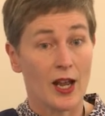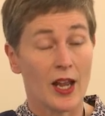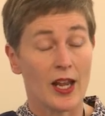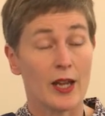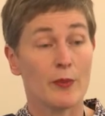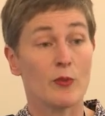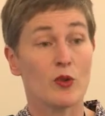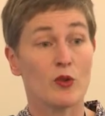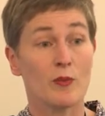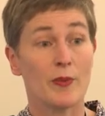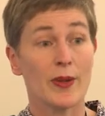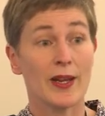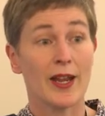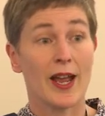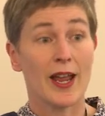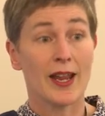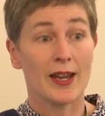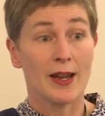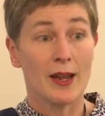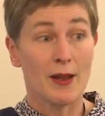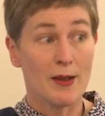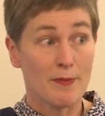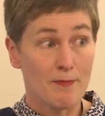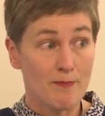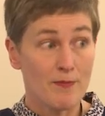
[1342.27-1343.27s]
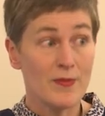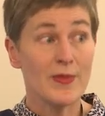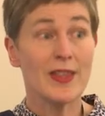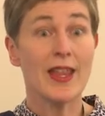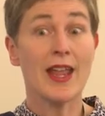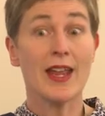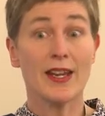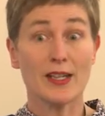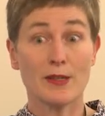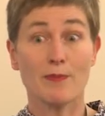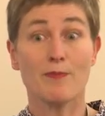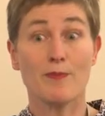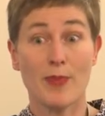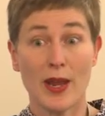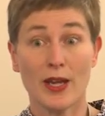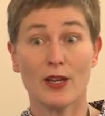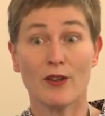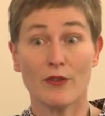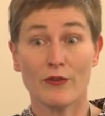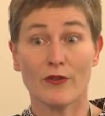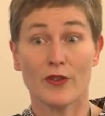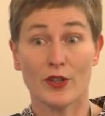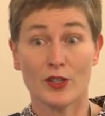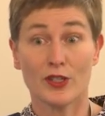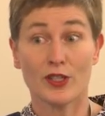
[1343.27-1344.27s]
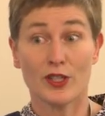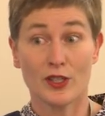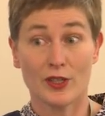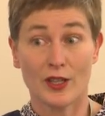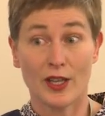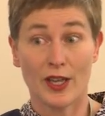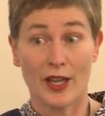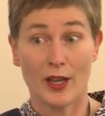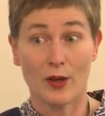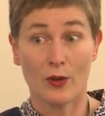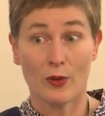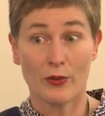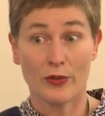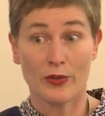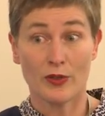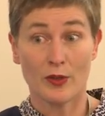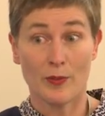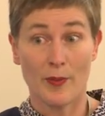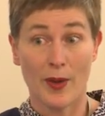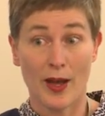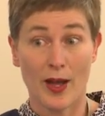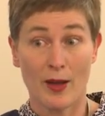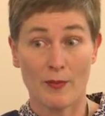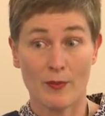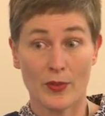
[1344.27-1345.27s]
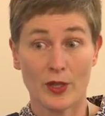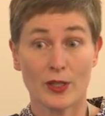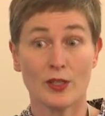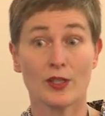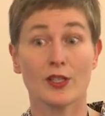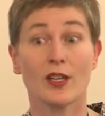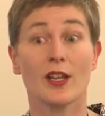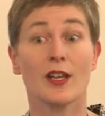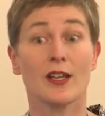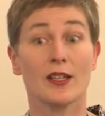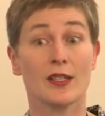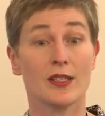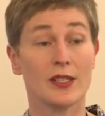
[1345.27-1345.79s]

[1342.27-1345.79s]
It would be a net benefit to the health department